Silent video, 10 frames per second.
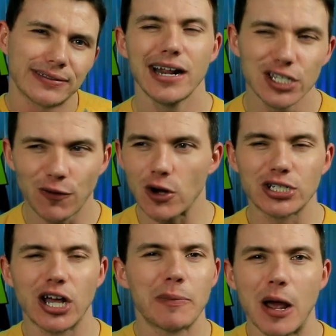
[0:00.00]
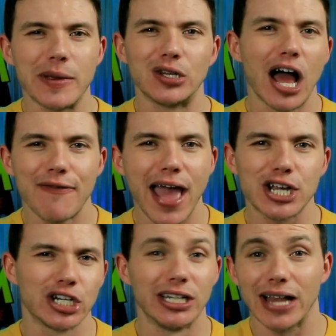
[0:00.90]
And as far as the upcoming live
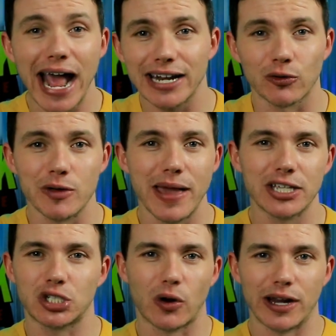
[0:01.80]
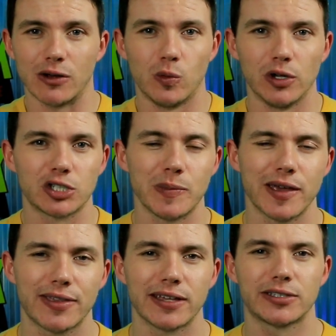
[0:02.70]
action Aladdin remake starring Will
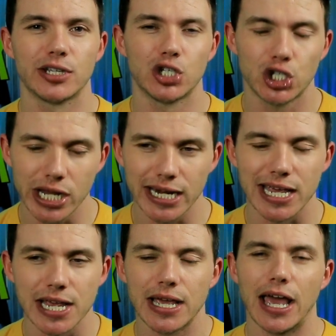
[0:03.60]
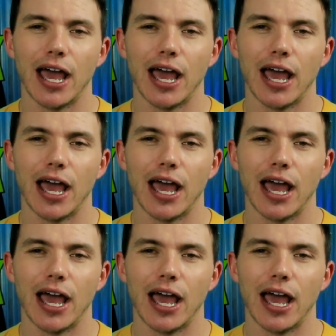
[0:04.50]
Smith as the genie,